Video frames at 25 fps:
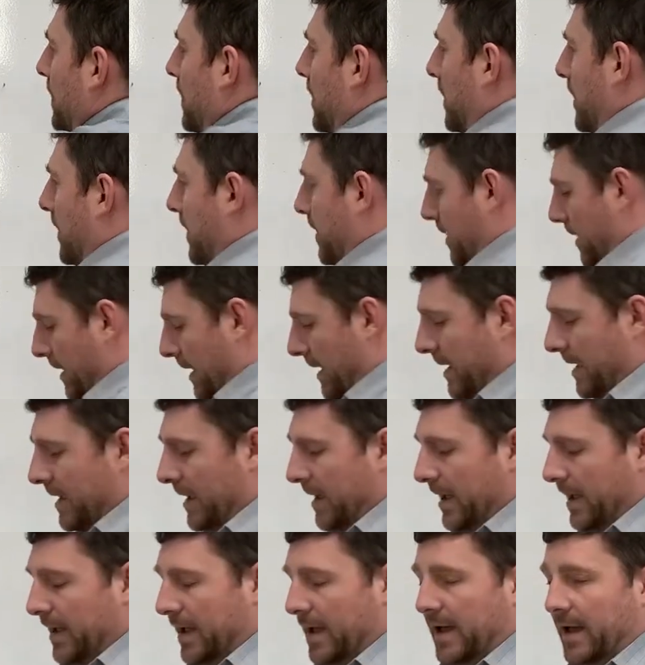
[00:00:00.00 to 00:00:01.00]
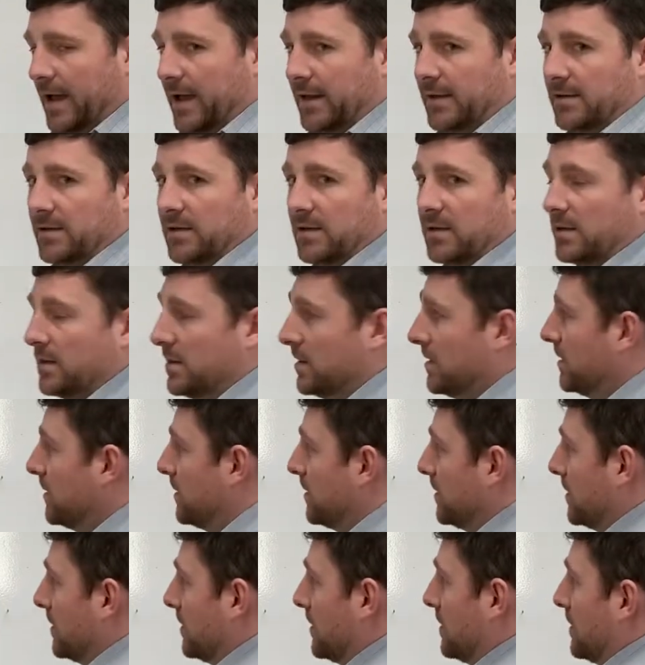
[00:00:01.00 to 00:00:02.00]
right, and
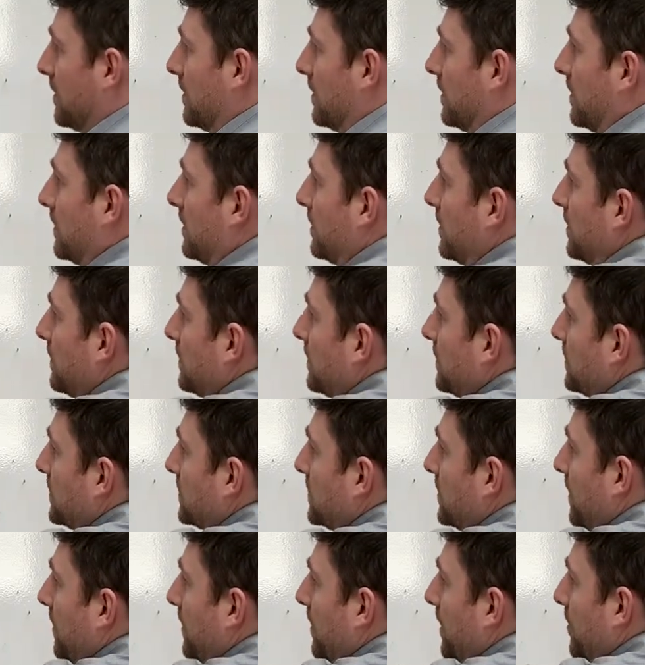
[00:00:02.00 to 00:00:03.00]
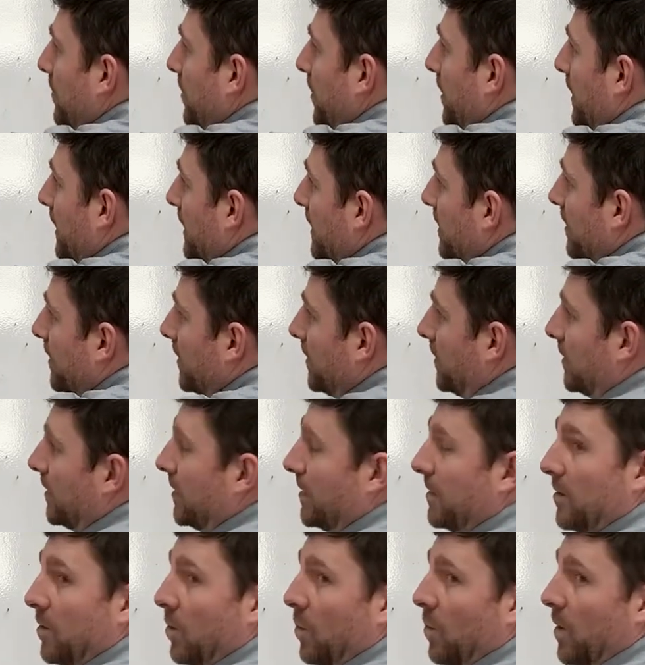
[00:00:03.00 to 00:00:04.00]
start numbering here,
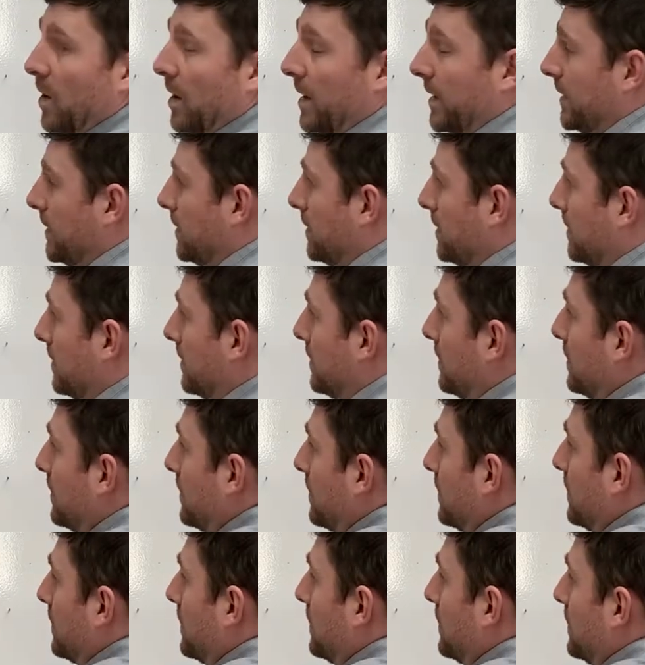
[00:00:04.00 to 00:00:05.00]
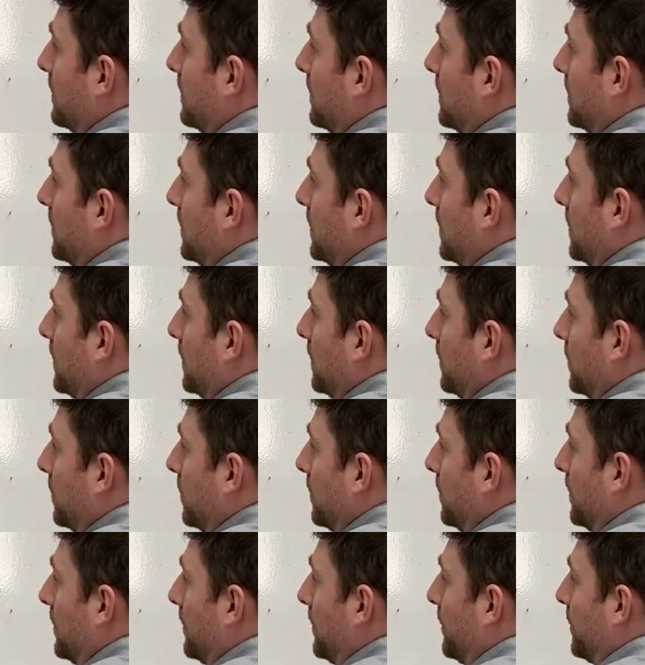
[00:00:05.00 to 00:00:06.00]
1,
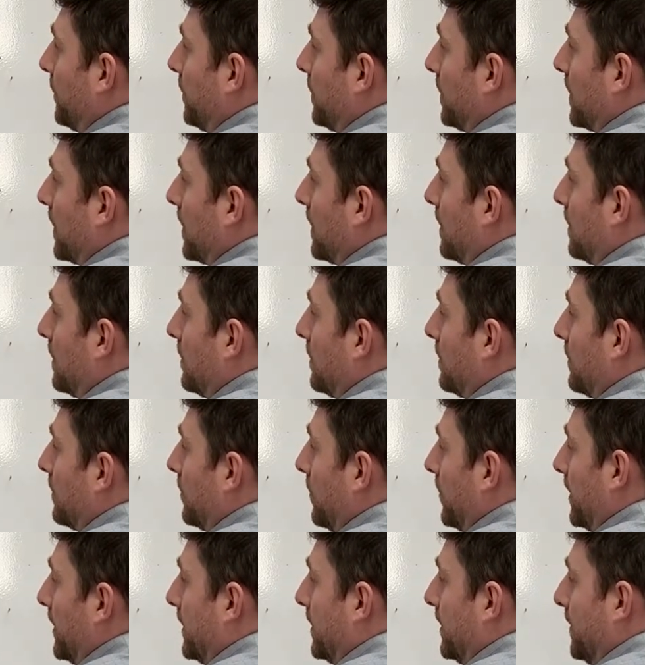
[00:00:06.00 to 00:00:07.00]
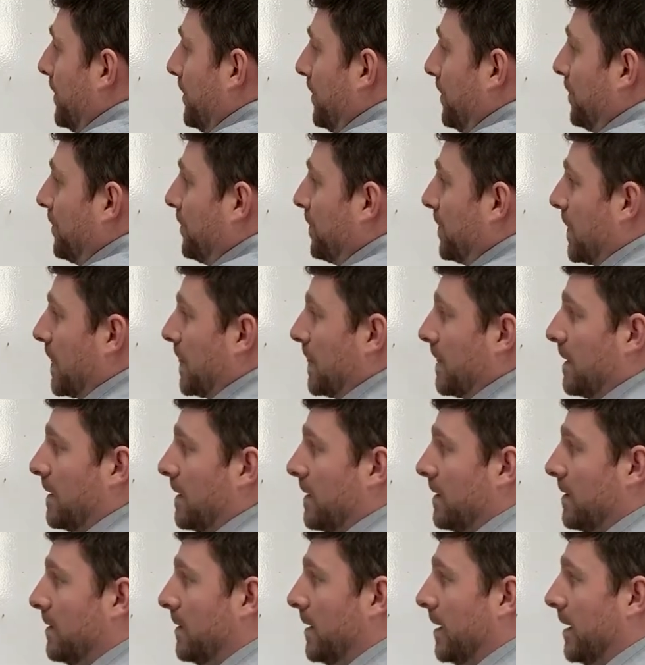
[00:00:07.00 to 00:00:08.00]
2, 3.
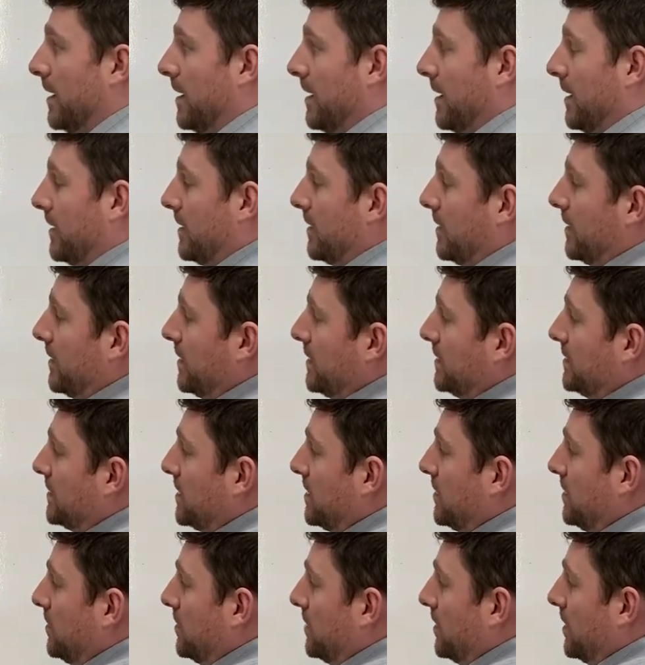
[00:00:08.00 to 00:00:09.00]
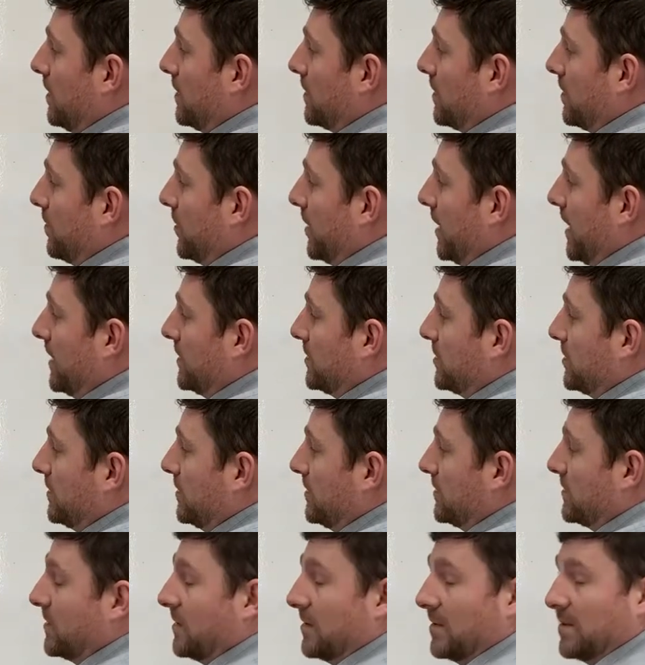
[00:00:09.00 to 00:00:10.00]
Right, I can continue along the branch, and
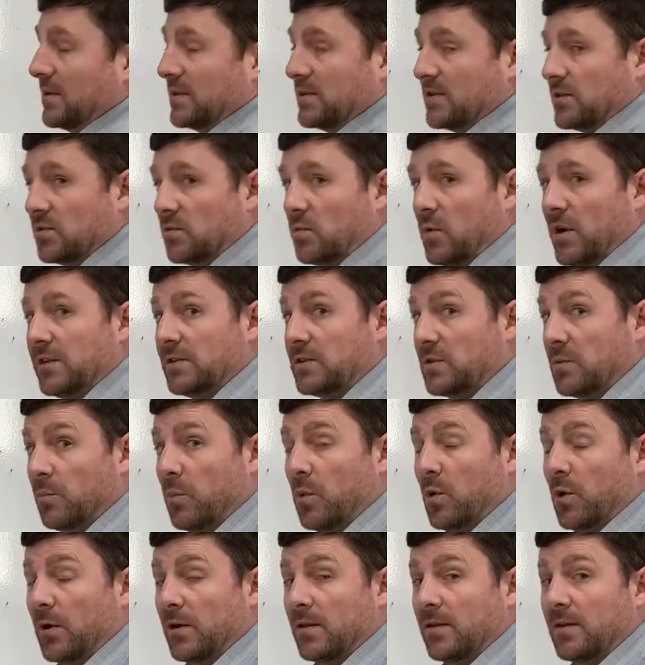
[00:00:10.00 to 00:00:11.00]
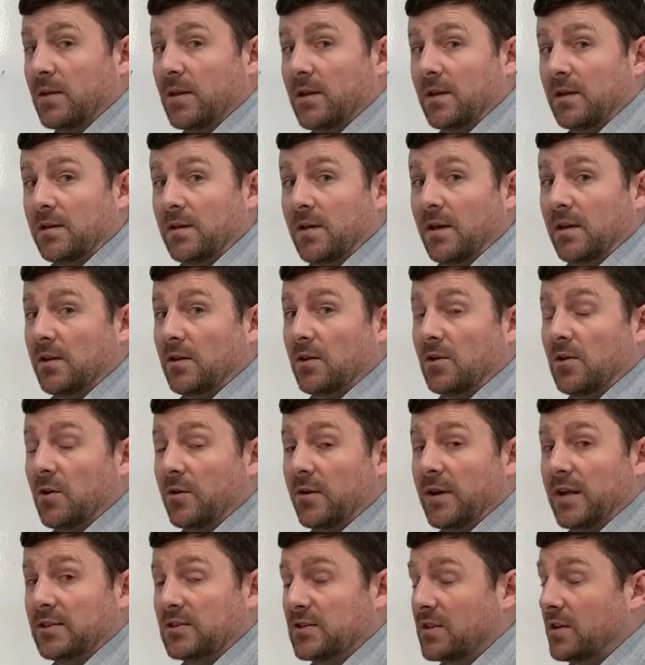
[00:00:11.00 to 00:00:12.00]
this is why it's important that you don't
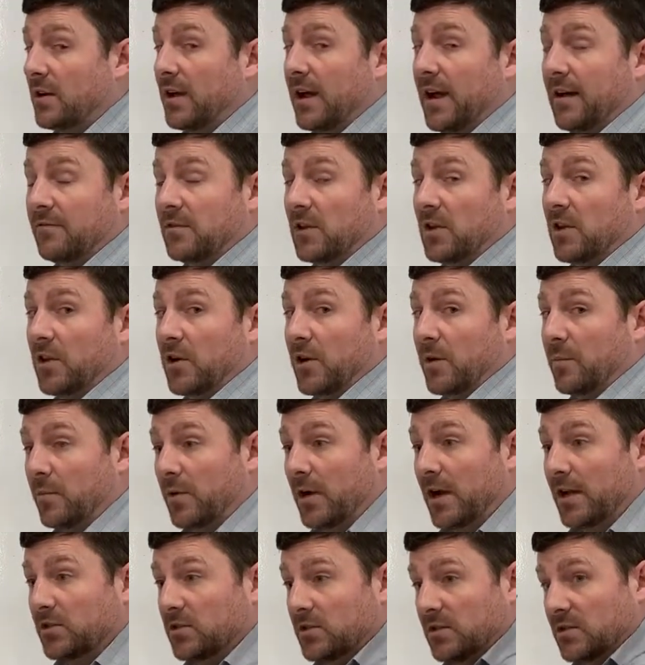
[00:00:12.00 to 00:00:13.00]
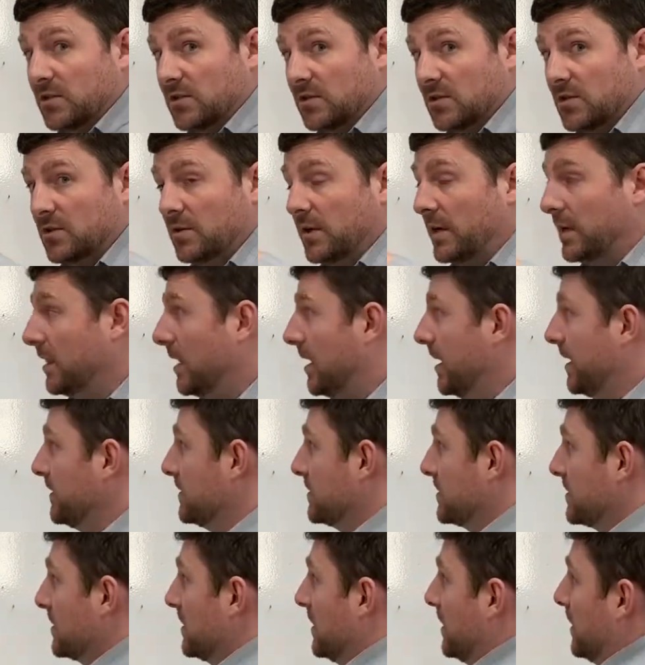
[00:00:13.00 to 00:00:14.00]
necessarily have to look at branches in straight
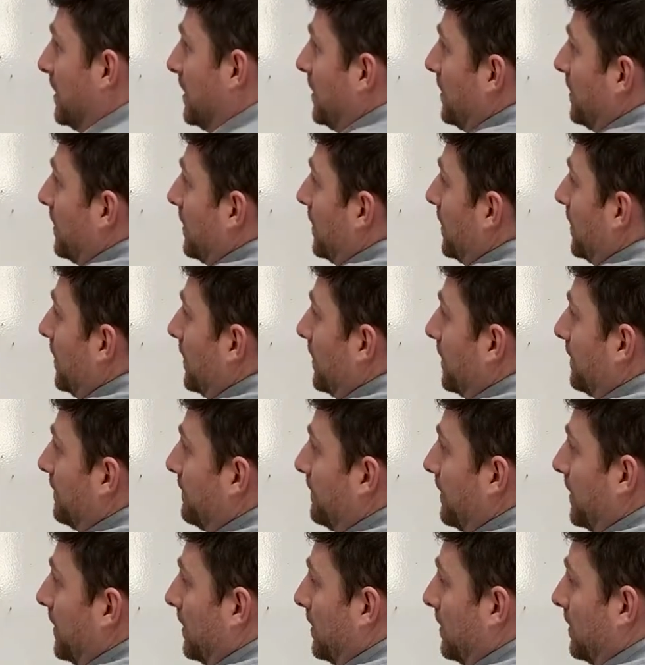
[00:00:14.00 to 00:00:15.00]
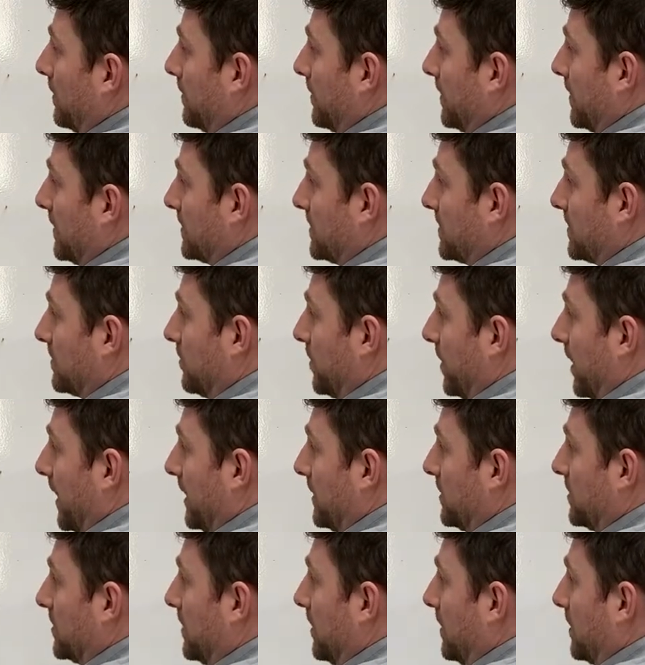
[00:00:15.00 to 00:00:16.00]
lines. Right, I'm going to follow this
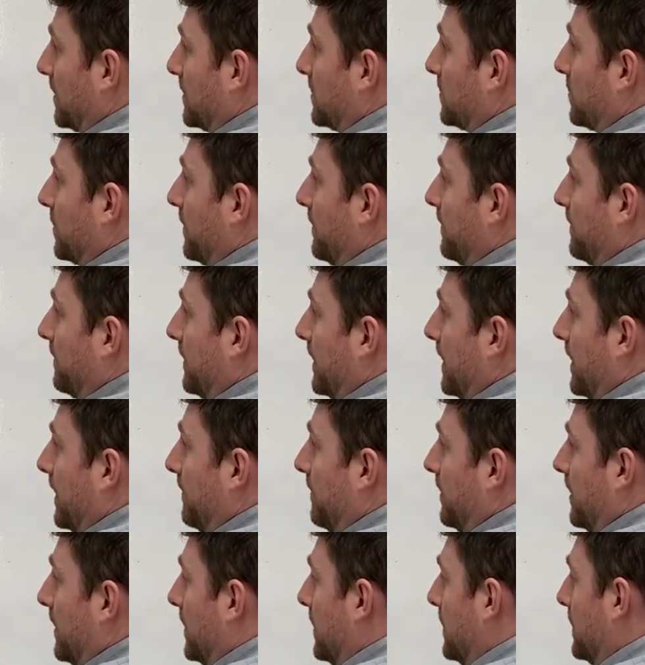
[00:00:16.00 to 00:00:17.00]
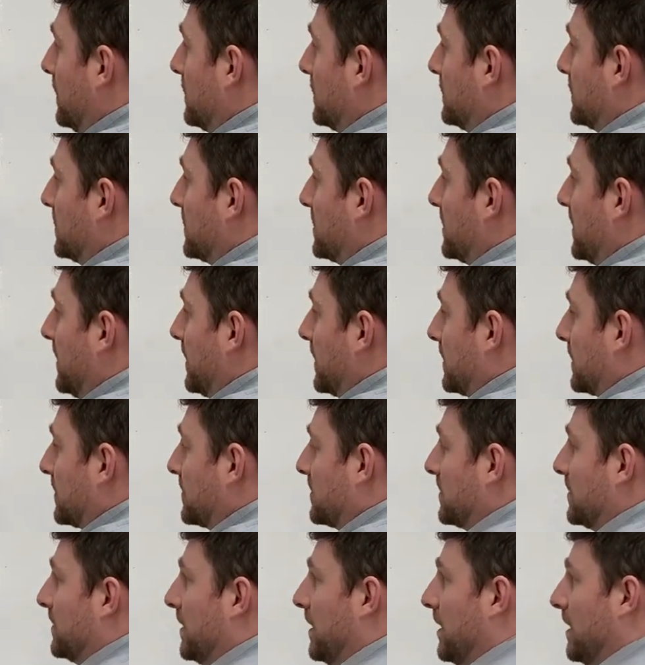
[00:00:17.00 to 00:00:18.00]
branch along this way, 5,
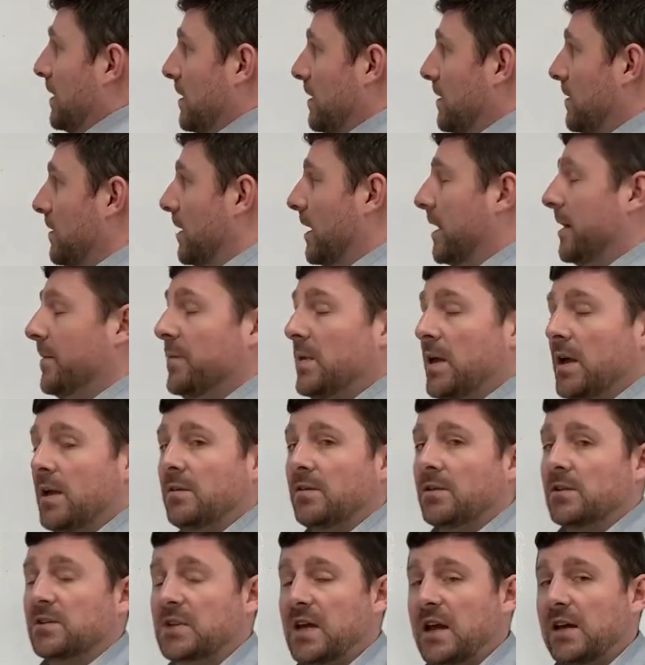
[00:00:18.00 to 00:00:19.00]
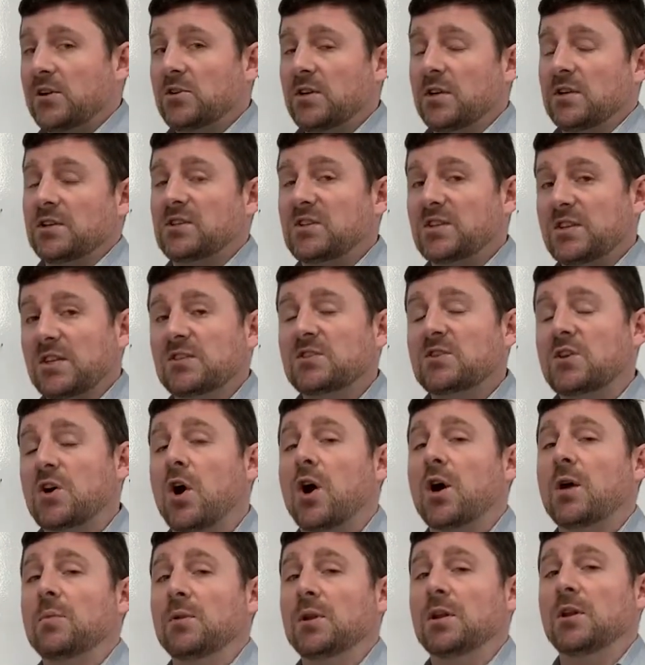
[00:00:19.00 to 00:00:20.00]
6. Right, there's actually a 6
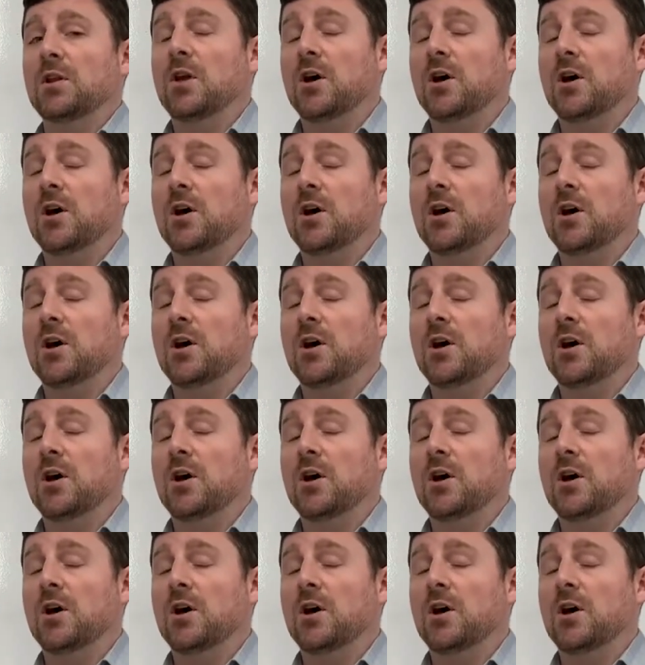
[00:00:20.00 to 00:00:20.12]
carbon